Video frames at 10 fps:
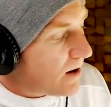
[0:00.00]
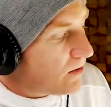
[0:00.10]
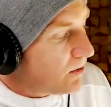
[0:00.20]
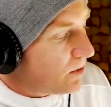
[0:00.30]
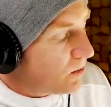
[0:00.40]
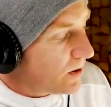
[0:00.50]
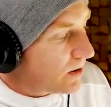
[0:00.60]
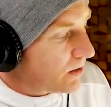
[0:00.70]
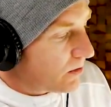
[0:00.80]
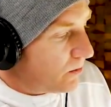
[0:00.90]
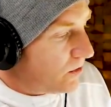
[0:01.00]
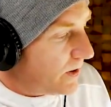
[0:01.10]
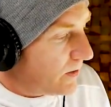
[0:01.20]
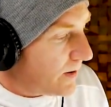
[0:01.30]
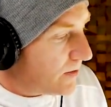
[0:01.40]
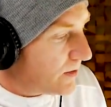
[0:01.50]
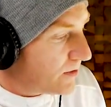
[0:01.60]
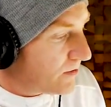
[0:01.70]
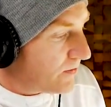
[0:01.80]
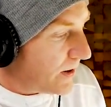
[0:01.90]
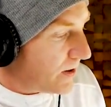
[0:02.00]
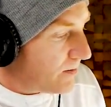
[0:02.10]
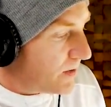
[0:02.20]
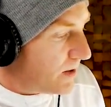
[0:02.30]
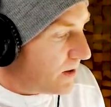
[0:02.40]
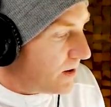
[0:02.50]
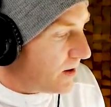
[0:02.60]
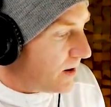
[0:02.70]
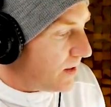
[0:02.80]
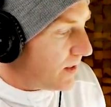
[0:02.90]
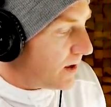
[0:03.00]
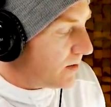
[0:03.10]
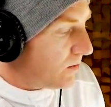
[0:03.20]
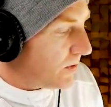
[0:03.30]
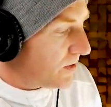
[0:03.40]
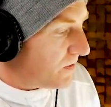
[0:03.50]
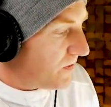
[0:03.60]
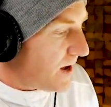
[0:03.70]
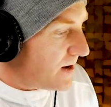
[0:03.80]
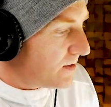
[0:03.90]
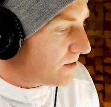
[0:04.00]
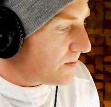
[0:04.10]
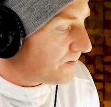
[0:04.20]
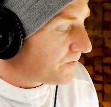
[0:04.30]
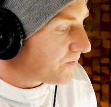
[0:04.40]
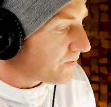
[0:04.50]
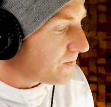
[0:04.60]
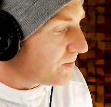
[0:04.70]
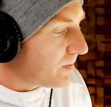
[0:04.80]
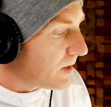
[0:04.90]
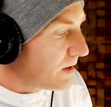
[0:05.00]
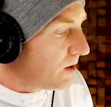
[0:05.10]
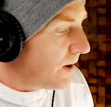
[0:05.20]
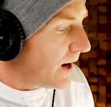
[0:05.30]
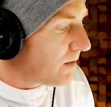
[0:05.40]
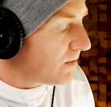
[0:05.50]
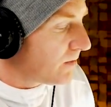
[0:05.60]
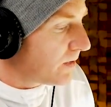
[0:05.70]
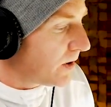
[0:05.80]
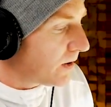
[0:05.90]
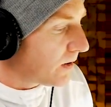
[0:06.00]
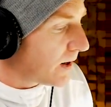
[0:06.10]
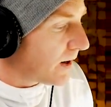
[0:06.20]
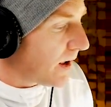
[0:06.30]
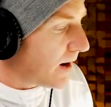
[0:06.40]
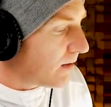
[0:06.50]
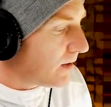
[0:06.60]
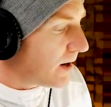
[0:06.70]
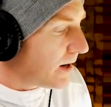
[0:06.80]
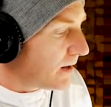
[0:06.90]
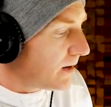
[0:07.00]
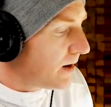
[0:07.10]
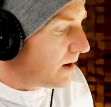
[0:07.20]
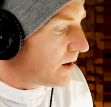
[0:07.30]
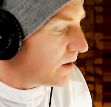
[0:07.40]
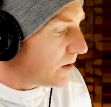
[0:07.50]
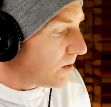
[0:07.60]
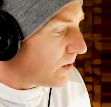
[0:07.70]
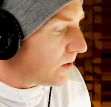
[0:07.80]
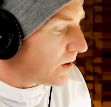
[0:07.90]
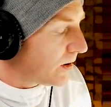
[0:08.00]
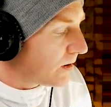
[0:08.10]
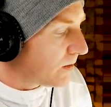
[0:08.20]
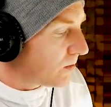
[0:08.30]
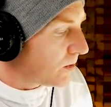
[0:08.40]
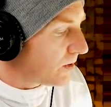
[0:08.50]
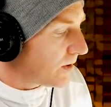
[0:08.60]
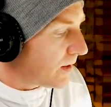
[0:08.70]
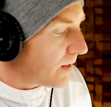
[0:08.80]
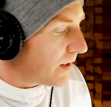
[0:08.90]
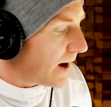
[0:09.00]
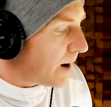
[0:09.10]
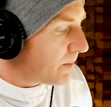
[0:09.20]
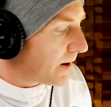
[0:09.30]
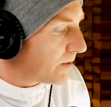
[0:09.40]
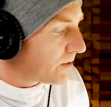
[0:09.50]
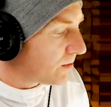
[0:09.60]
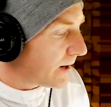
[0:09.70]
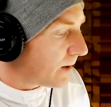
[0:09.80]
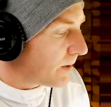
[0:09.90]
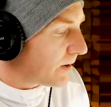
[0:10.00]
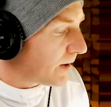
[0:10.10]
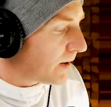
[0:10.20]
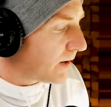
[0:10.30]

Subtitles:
how it would work moving around the sphere. And then with the face, you have your hairline, we'll say that the eyebrows are right about